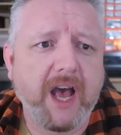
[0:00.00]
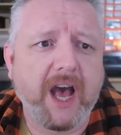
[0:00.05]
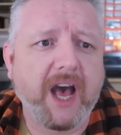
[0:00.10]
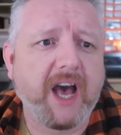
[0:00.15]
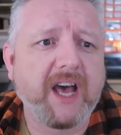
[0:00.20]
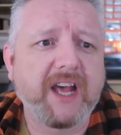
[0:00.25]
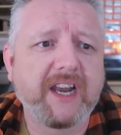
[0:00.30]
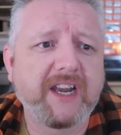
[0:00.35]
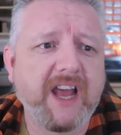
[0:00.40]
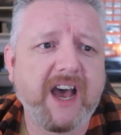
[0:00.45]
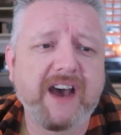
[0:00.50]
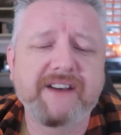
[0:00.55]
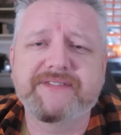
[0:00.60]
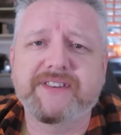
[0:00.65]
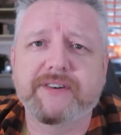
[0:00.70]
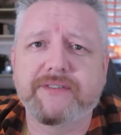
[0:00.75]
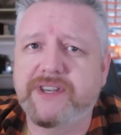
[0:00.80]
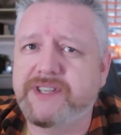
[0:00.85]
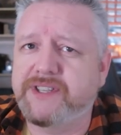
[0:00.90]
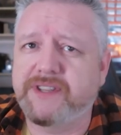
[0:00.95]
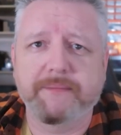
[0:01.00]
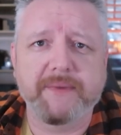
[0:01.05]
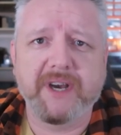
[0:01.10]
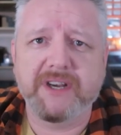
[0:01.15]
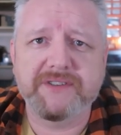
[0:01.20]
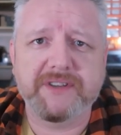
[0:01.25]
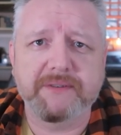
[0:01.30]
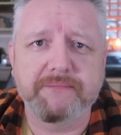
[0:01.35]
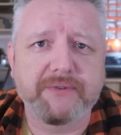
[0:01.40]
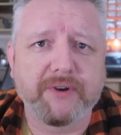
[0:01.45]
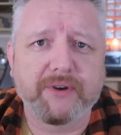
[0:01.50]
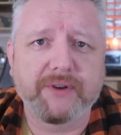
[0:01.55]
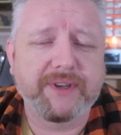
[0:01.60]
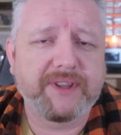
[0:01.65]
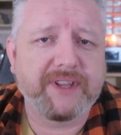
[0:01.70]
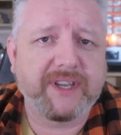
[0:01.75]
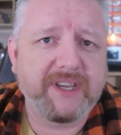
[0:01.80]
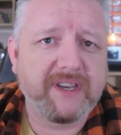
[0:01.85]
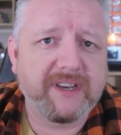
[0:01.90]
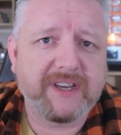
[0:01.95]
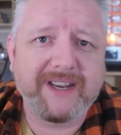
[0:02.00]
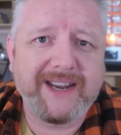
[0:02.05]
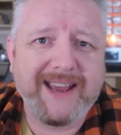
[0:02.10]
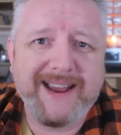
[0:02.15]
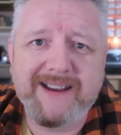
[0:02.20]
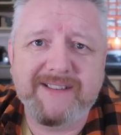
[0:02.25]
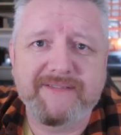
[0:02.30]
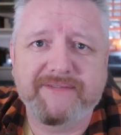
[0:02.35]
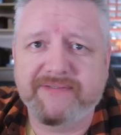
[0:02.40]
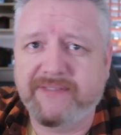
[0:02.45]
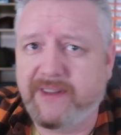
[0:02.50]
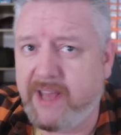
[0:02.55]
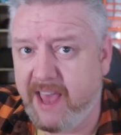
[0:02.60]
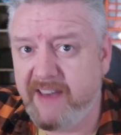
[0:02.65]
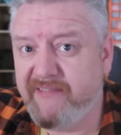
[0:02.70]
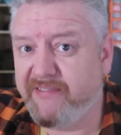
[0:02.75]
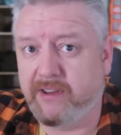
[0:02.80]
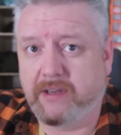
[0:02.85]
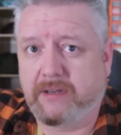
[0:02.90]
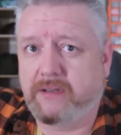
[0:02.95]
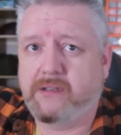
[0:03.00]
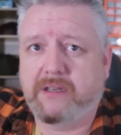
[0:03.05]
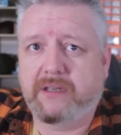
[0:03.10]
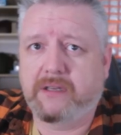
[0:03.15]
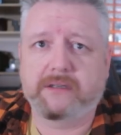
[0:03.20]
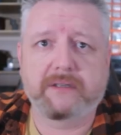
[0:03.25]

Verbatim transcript: Uh, laughter is the most important thing you can have ever.